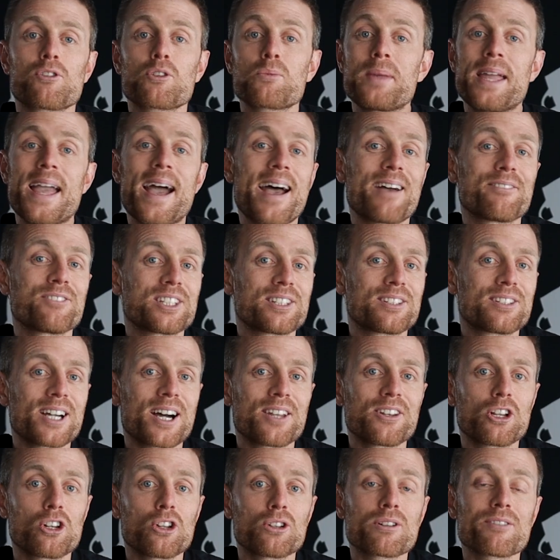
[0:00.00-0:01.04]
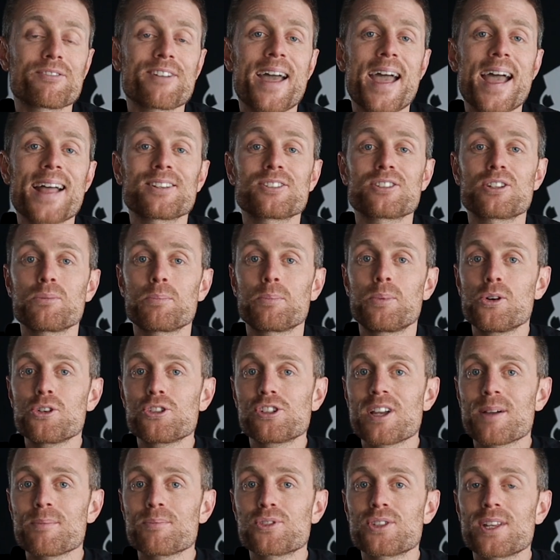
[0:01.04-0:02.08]
For me, I haven't done a lot of handstand
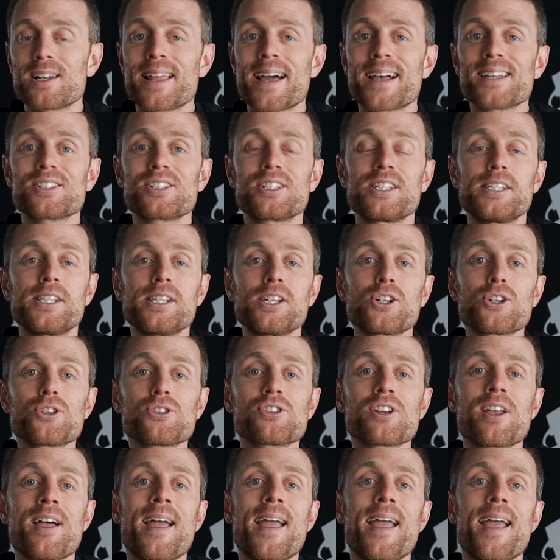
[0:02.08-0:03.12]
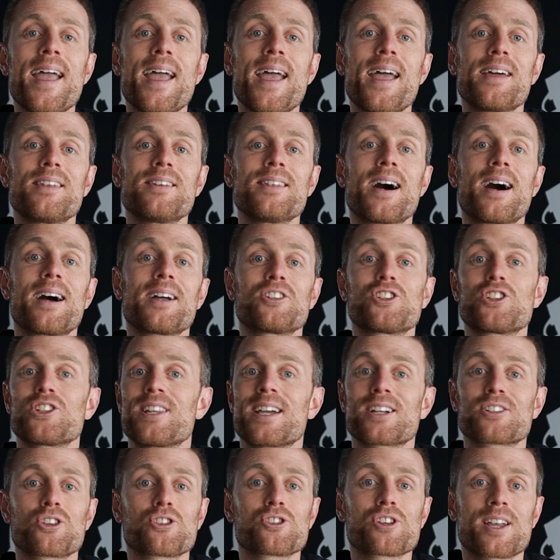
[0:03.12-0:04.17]
push-ups the last years, and it's an
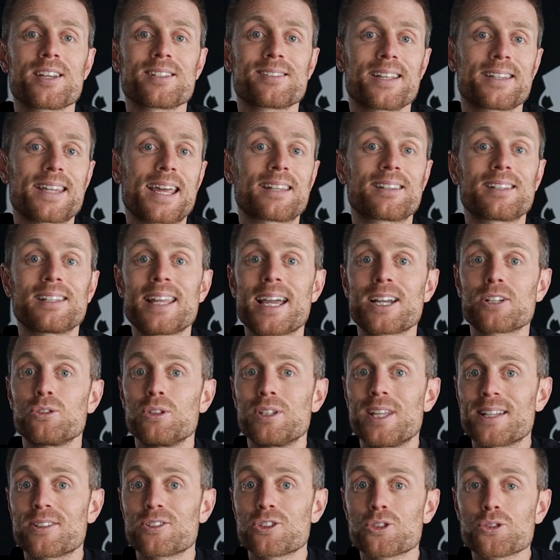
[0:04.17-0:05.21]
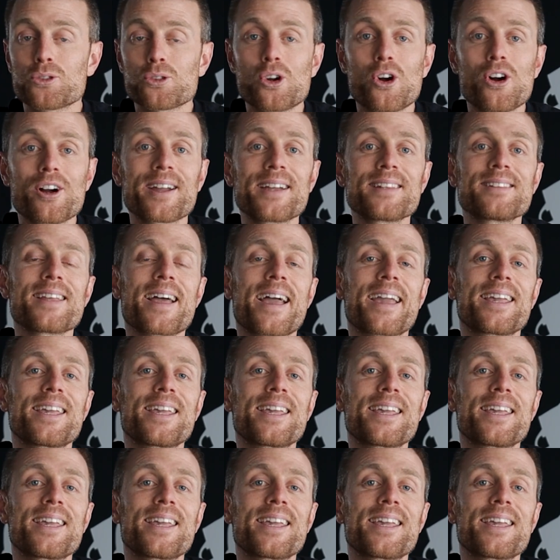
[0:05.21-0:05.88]
exercise that I'd like to get strong at